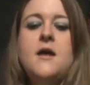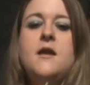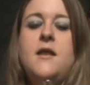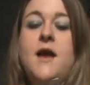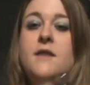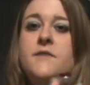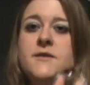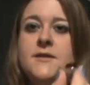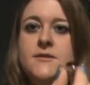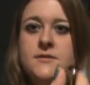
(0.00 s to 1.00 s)
Now the head of
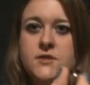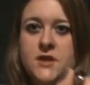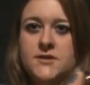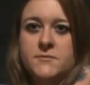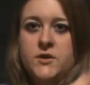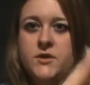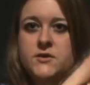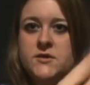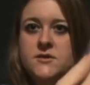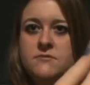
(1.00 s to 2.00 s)
this is adjustable, you
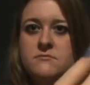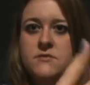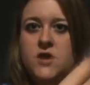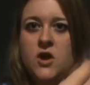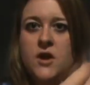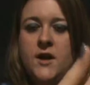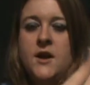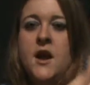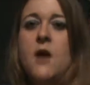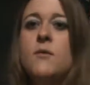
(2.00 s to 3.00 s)
just turn it,